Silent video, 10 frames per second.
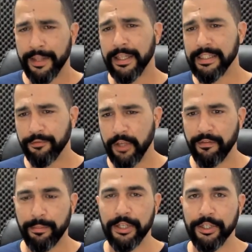and that's if you
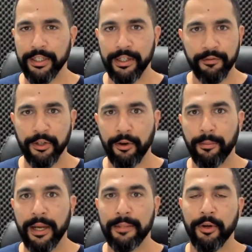have a budget if you don't
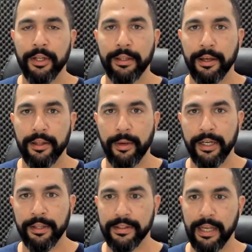mind putting uh, the
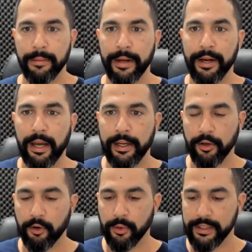money on the side but i
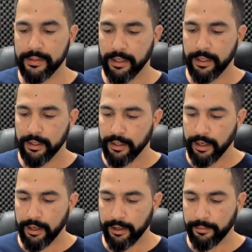always
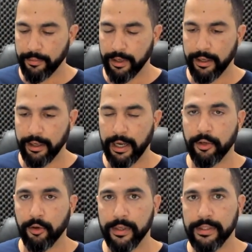um, uh, i
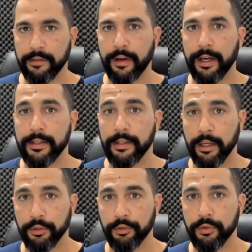always advise
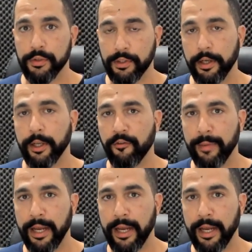on starting off